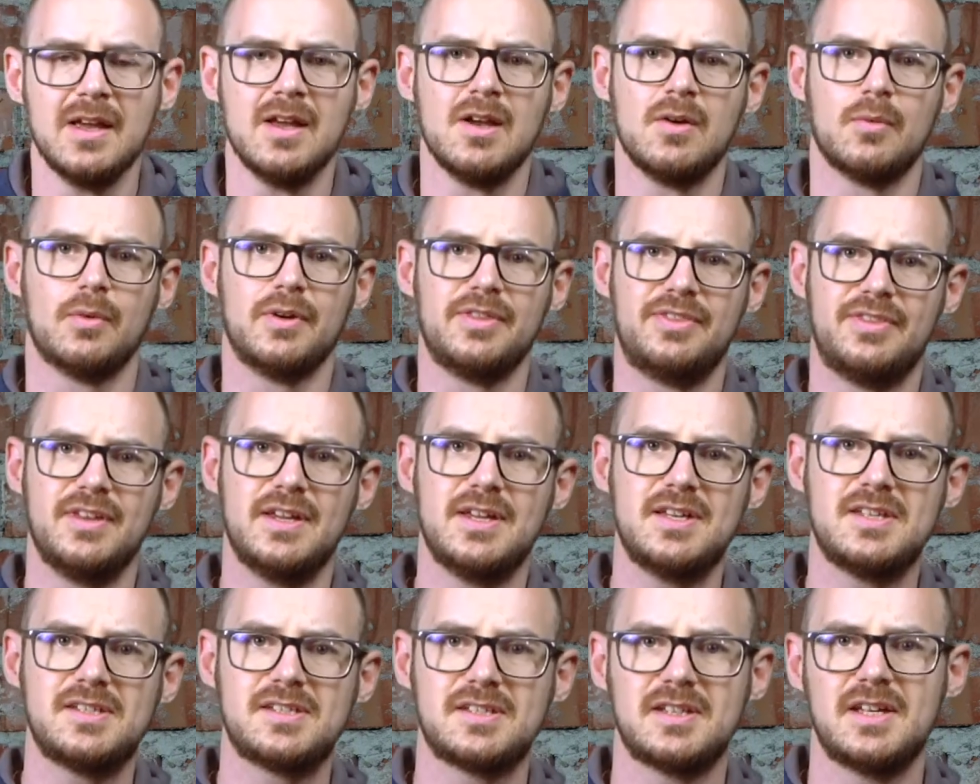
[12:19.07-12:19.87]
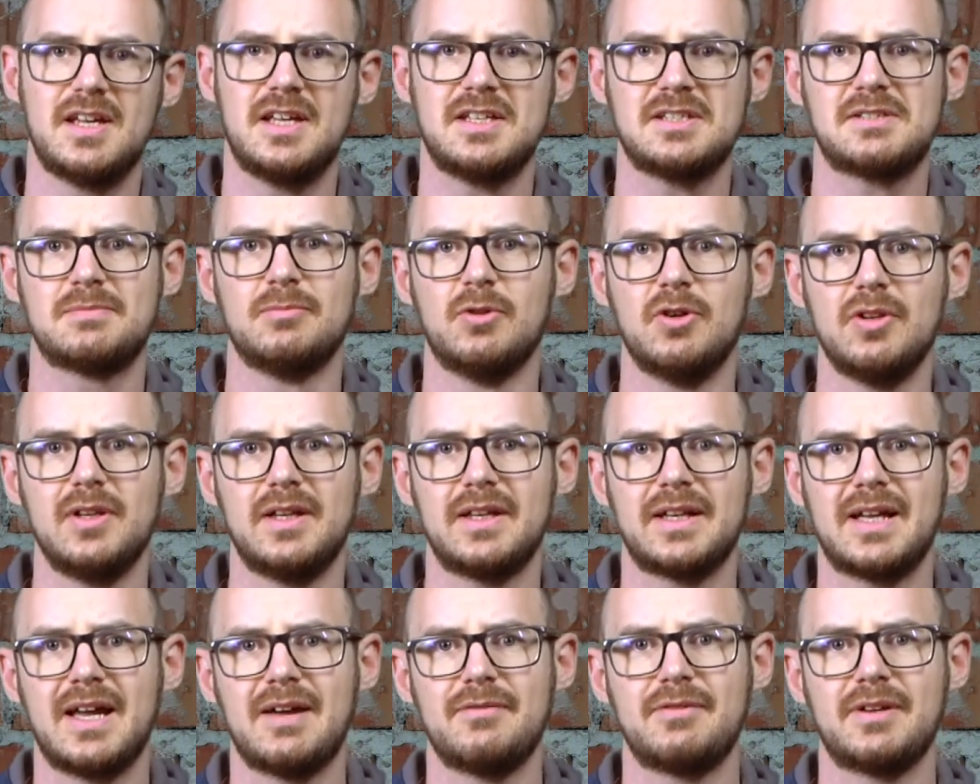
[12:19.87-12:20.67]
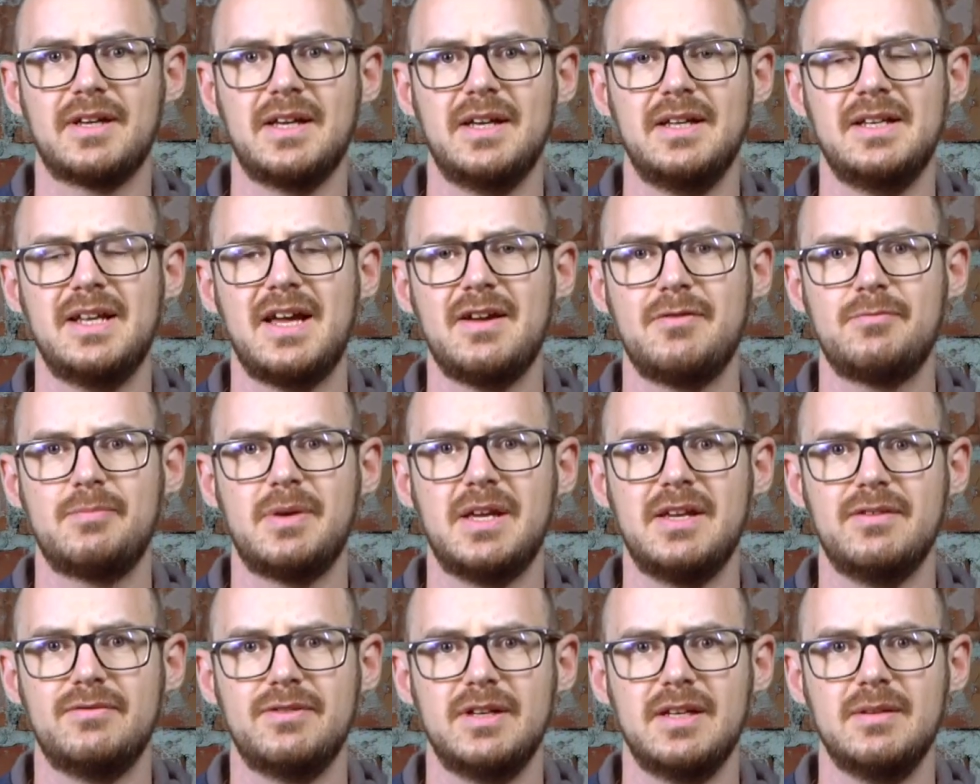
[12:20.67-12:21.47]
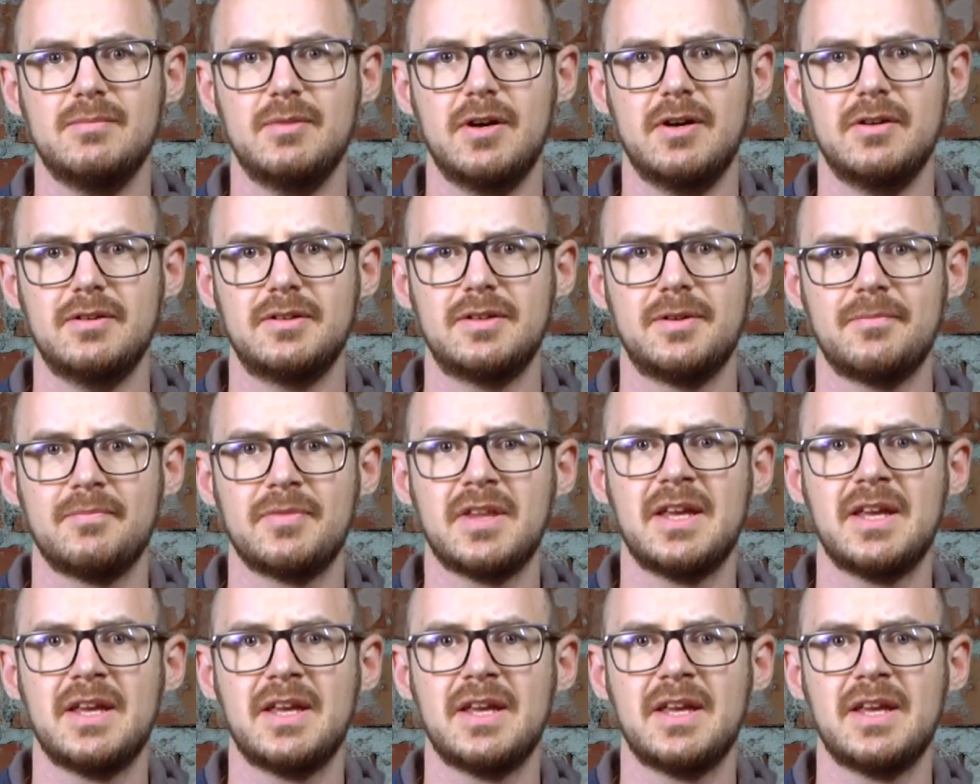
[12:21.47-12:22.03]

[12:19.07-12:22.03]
With this, it's more like having it in FPV mode.